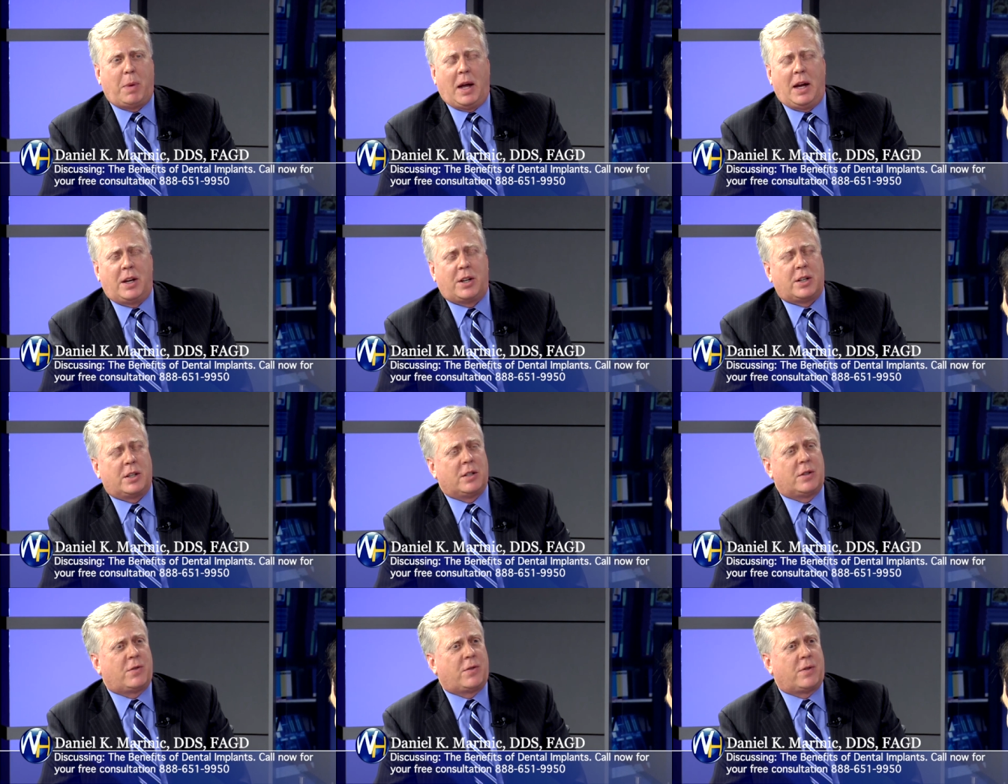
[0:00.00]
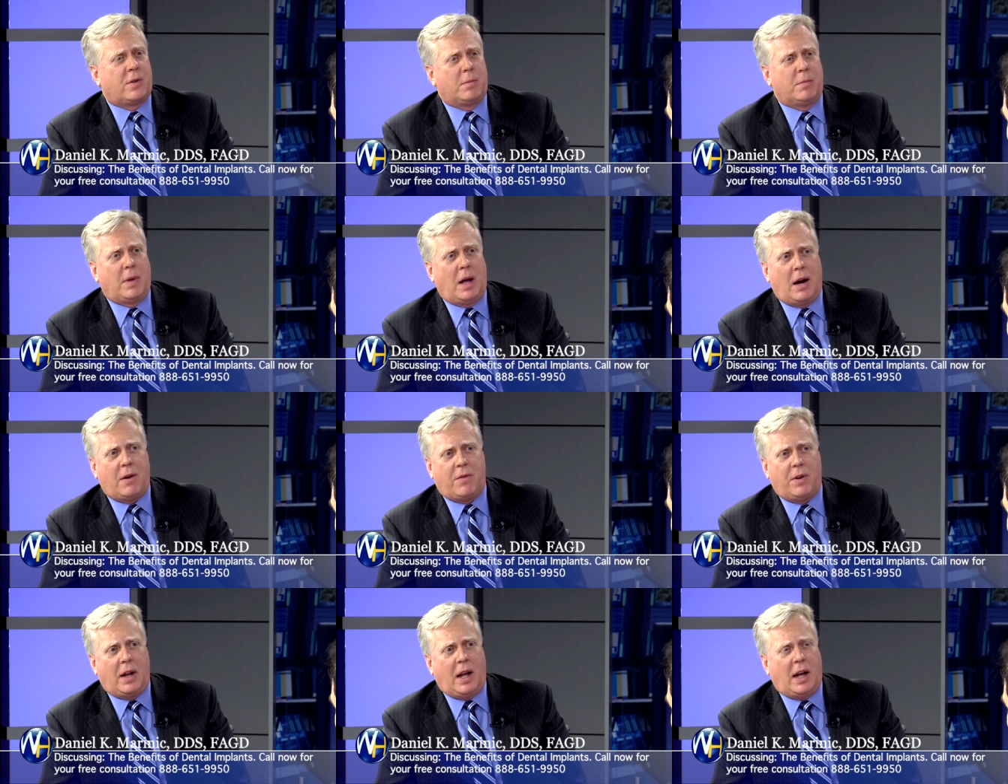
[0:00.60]
patients from
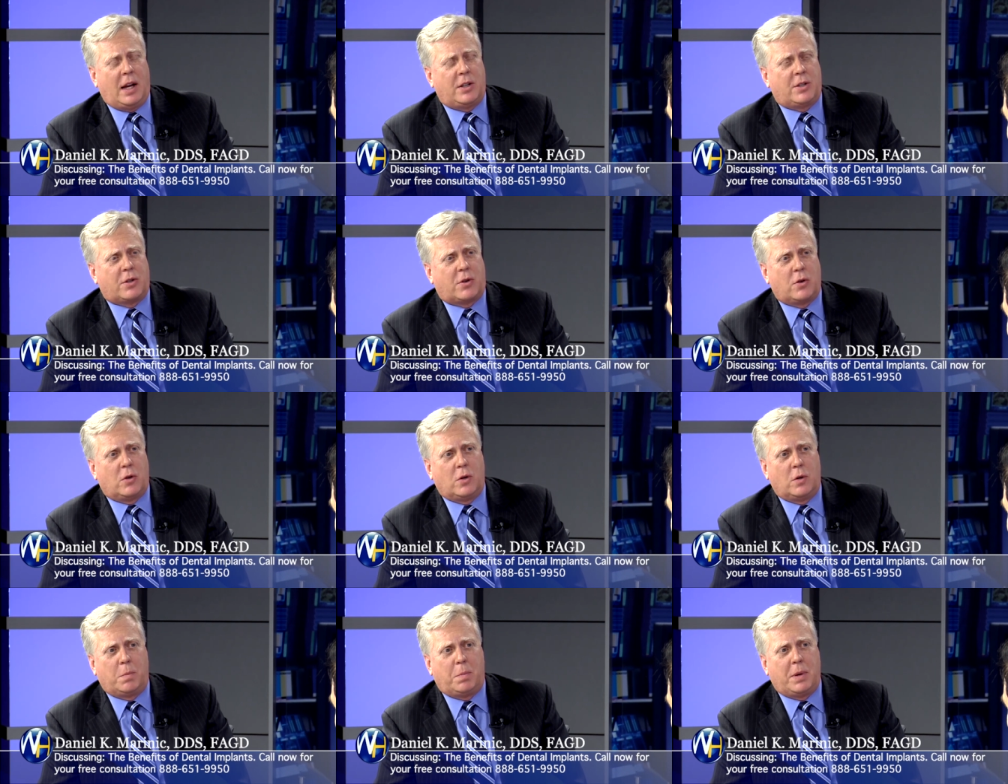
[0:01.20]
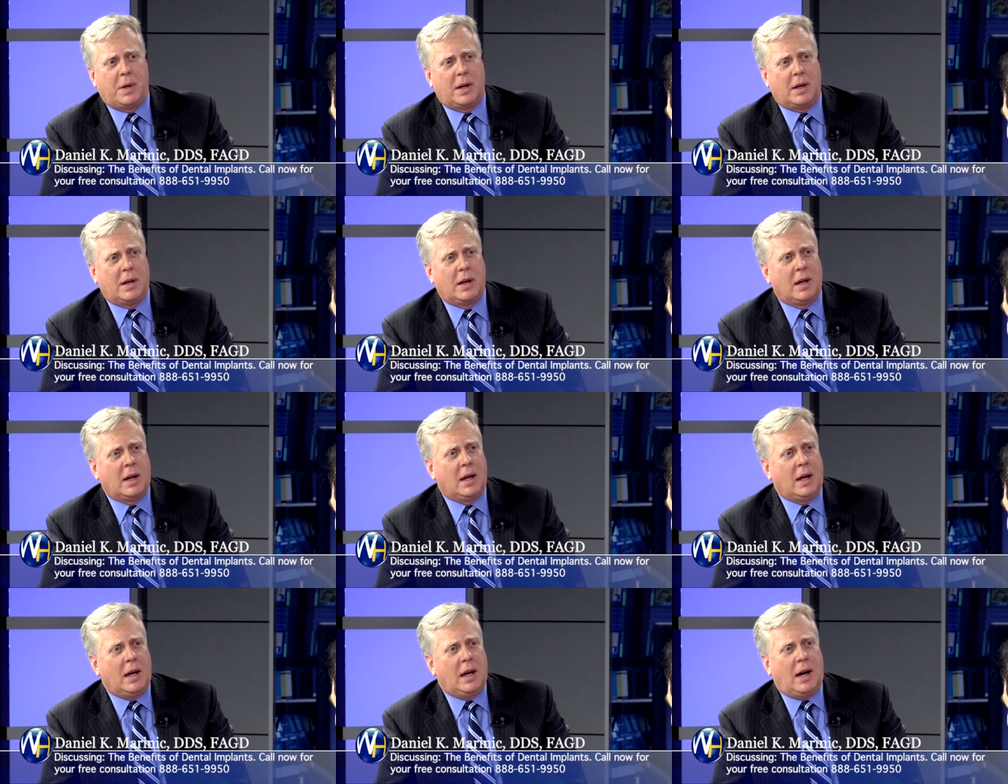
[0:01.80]
every age group and
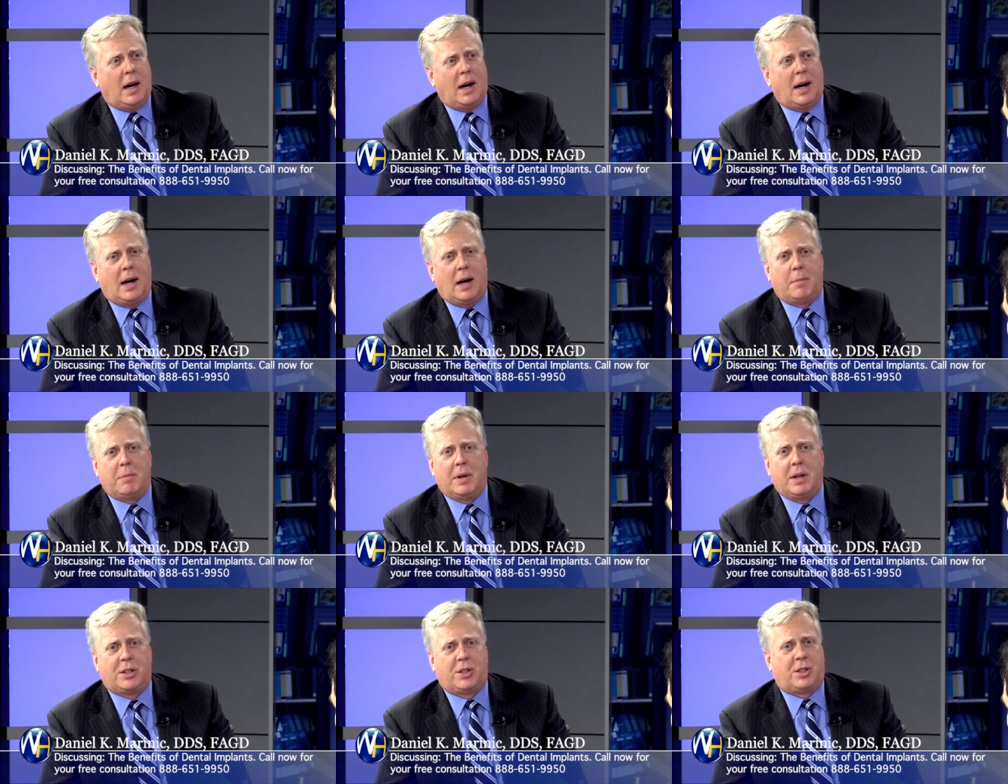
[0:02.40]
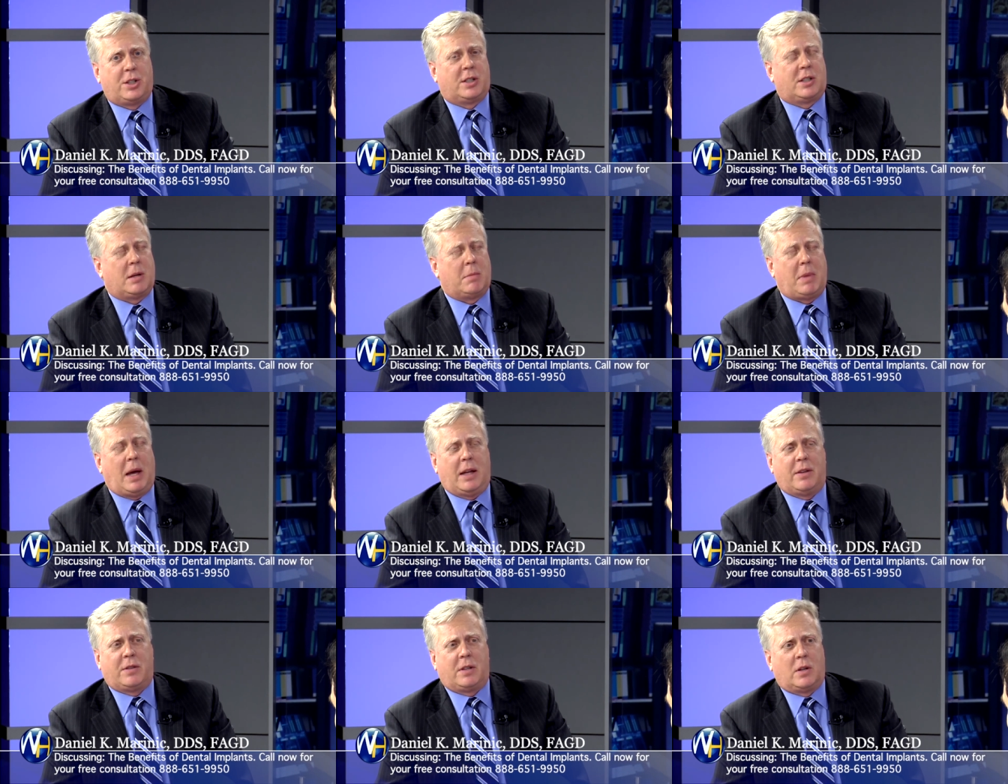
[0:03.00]
um, it's just
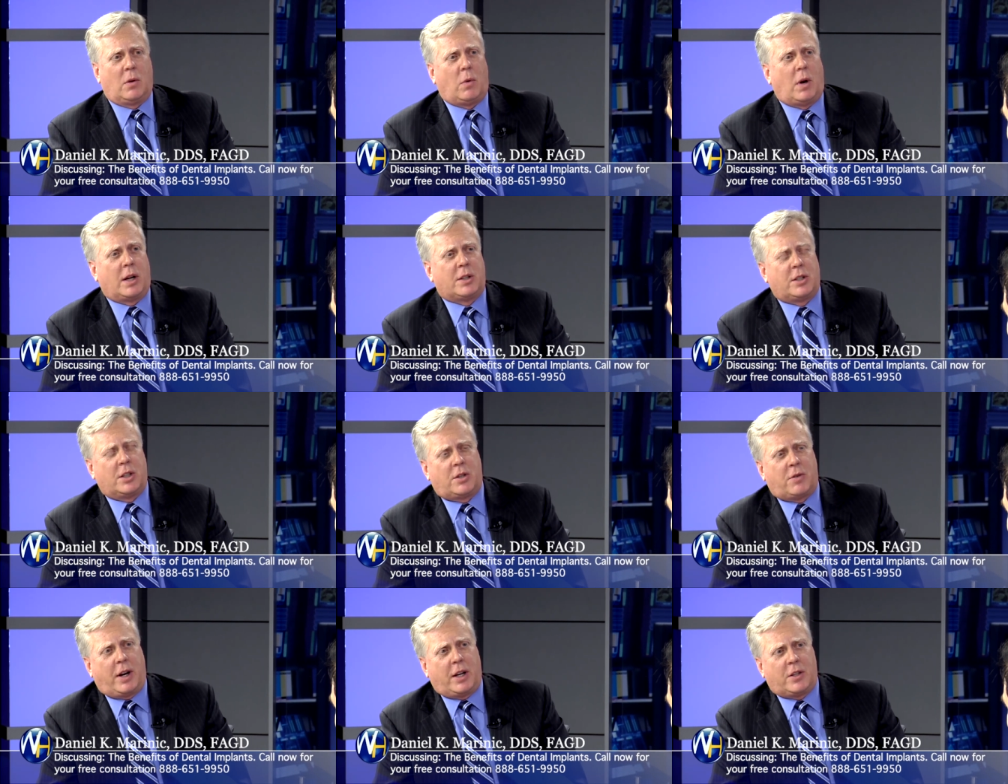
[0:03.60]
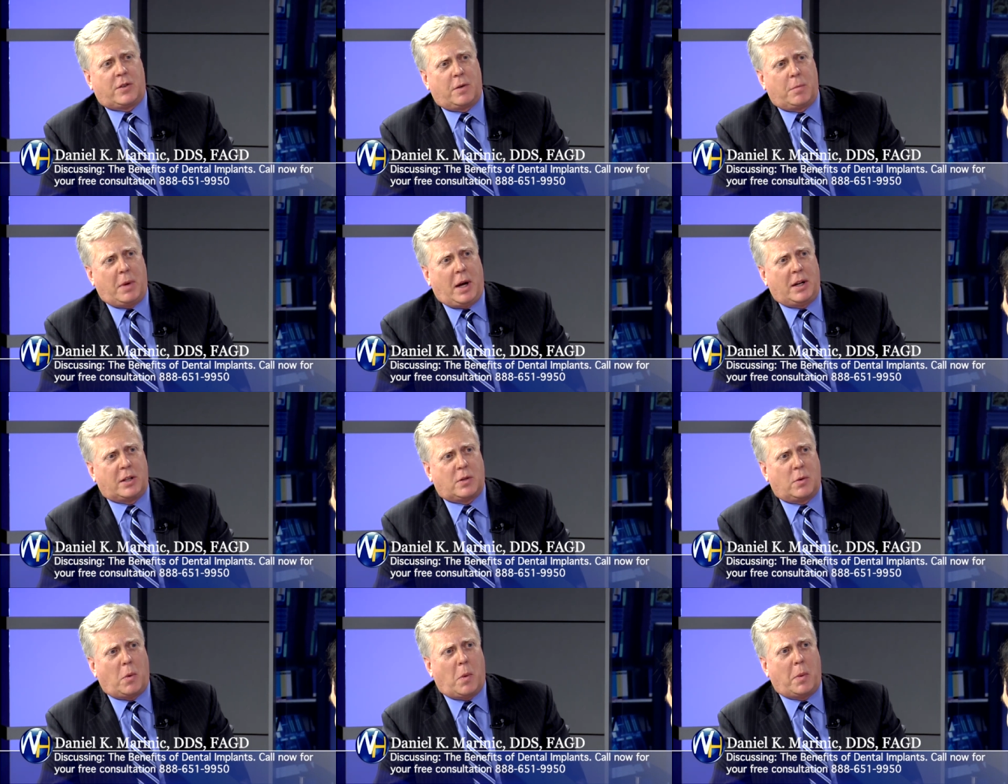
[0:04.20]
amazing to watch the
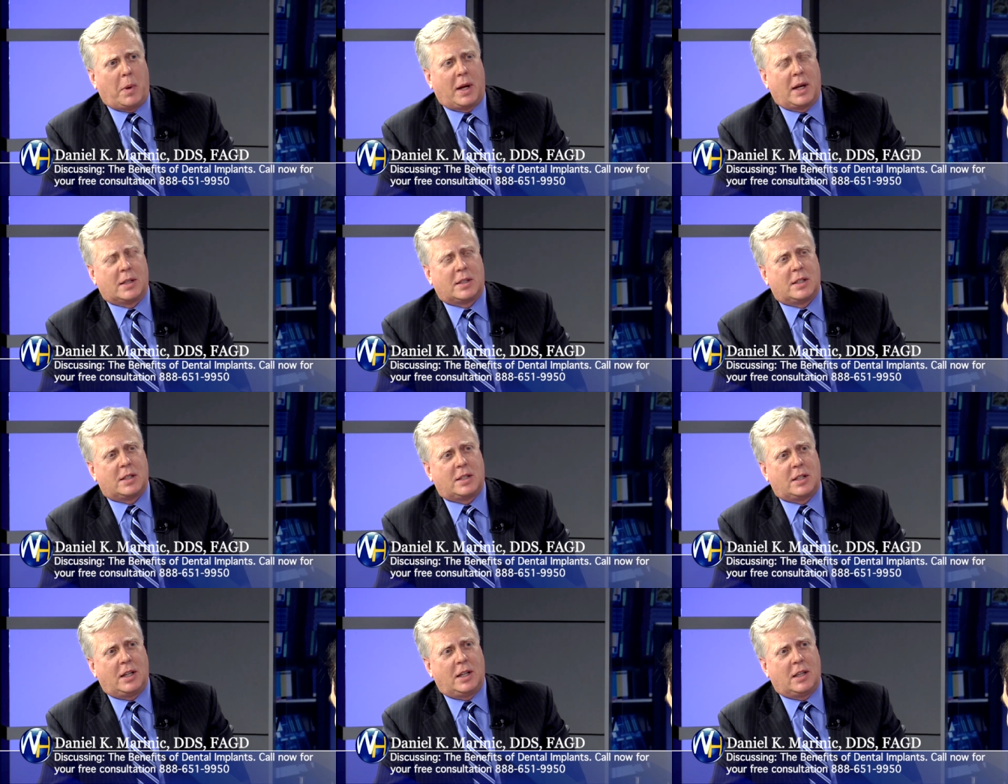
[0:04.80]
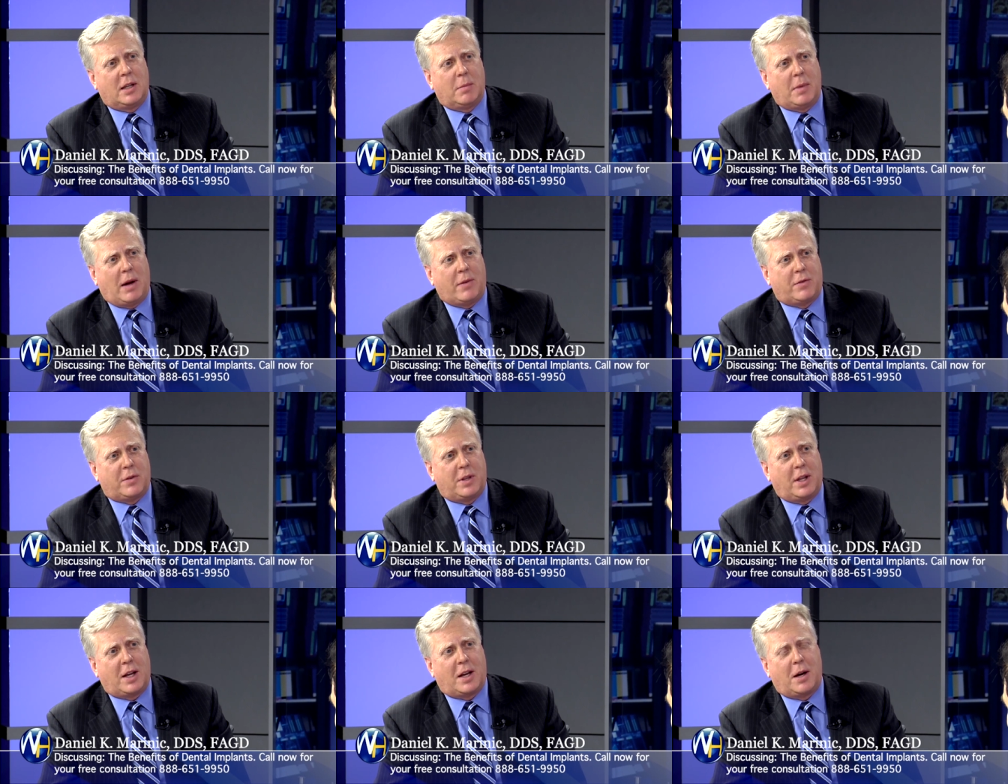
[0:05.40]
transformation when we get to see them
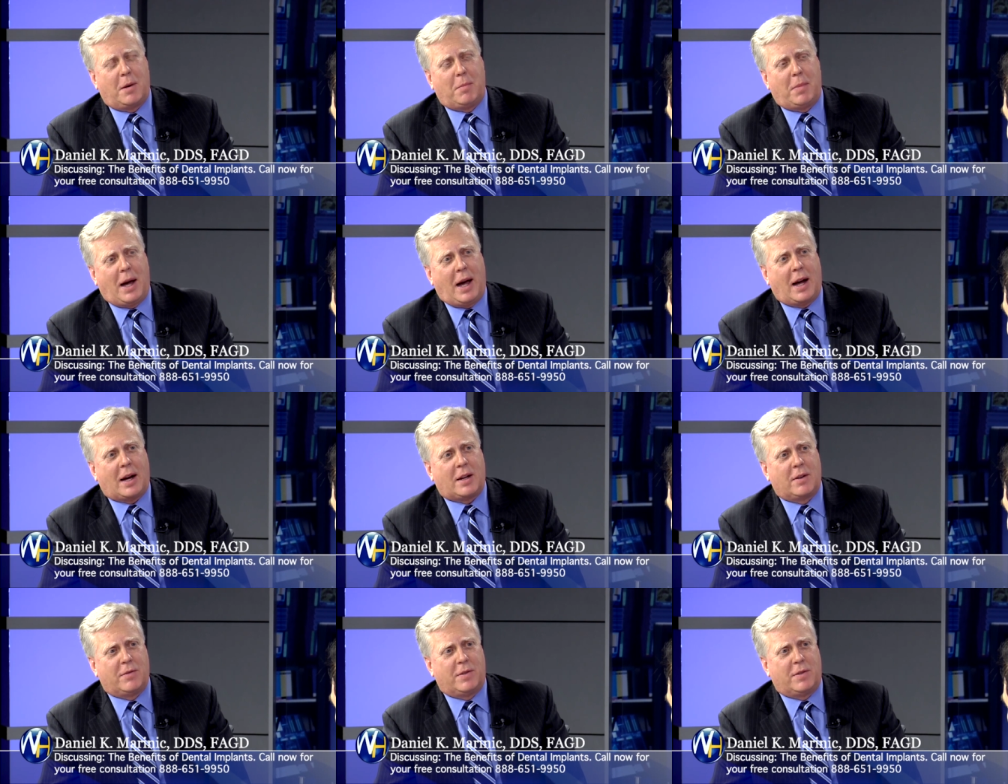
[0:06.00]
after they come back.